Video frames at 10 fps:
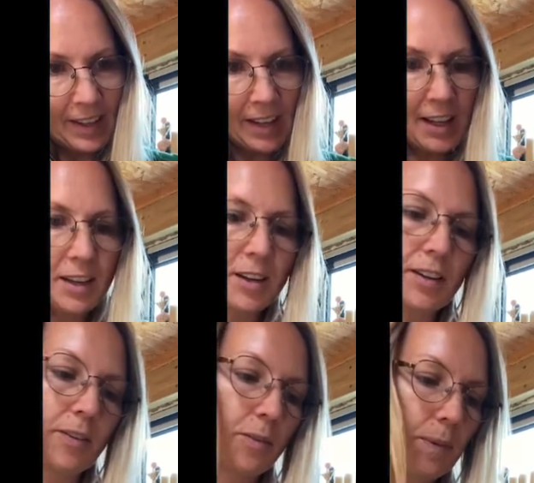And
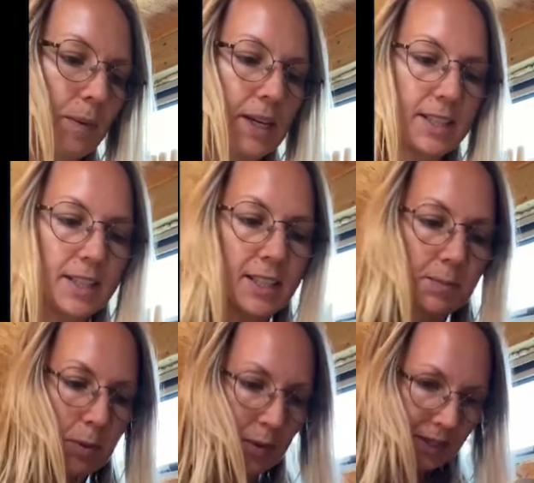when we get to this
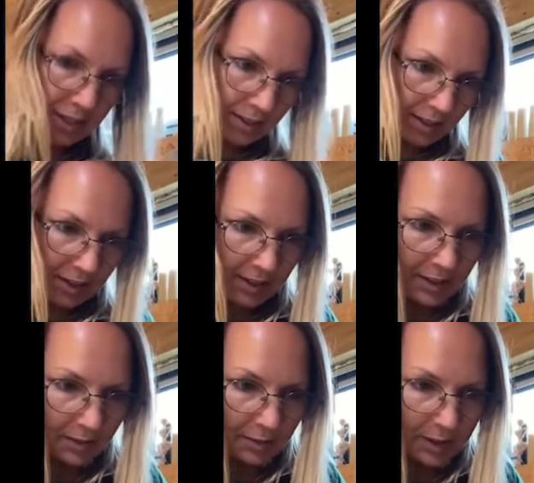point,
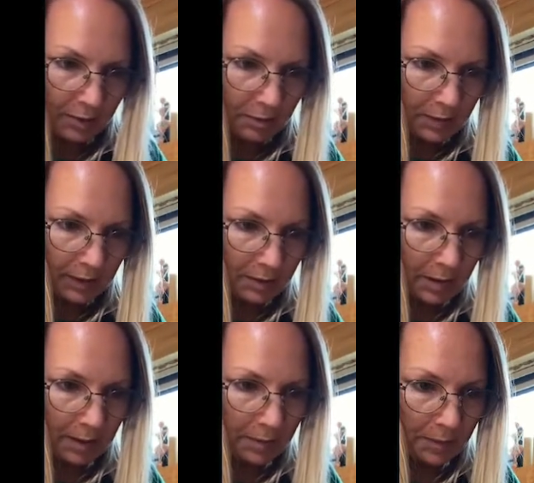when we've built them
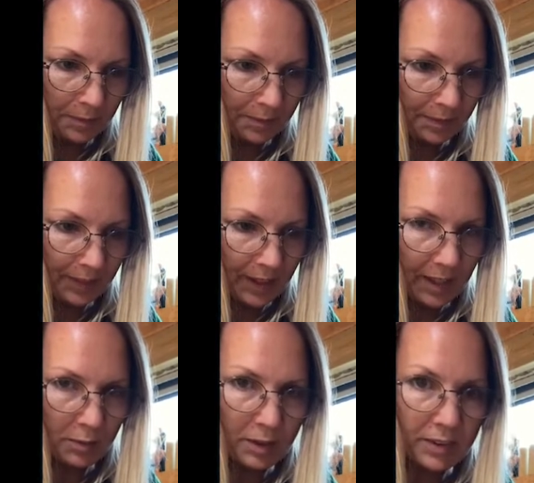up
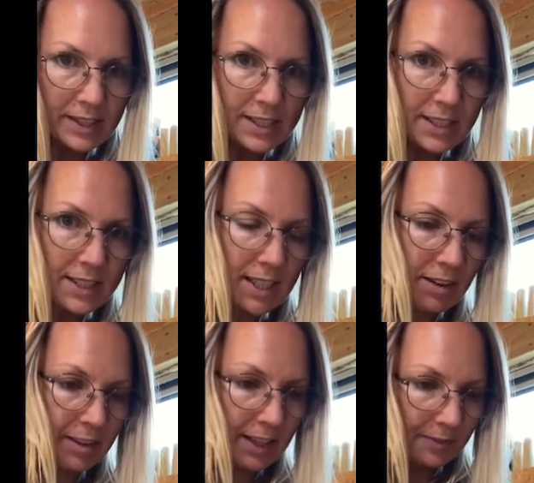and we've added the
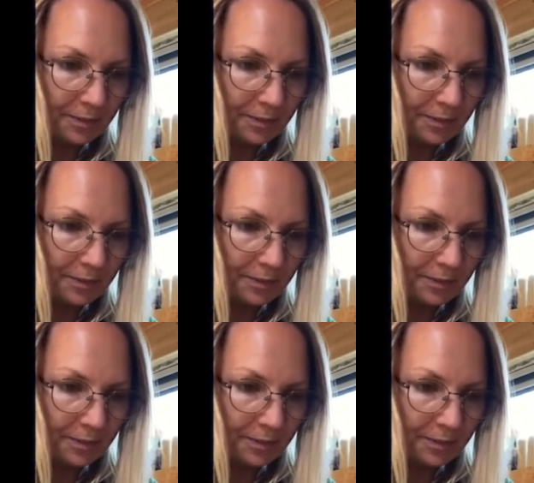slurry